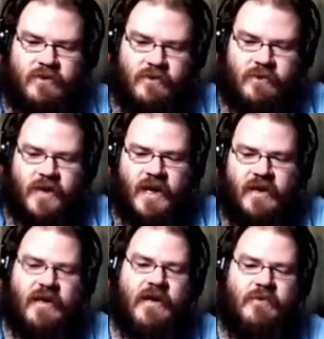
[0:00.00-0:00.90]
fry
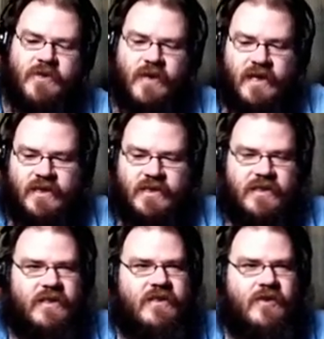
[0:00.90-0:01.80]
it up? Do I get
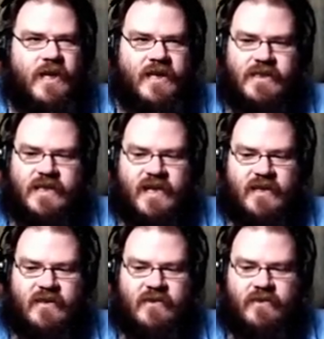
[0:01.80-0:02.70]
to eat it?